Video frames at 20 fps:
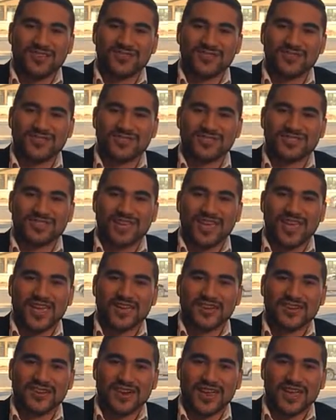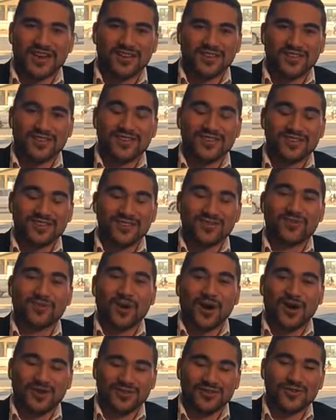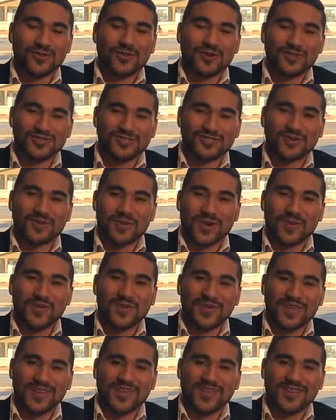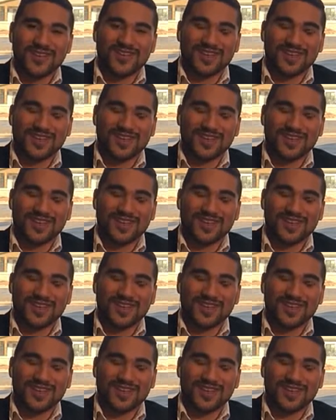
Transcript: you're just a hater, and you also want to be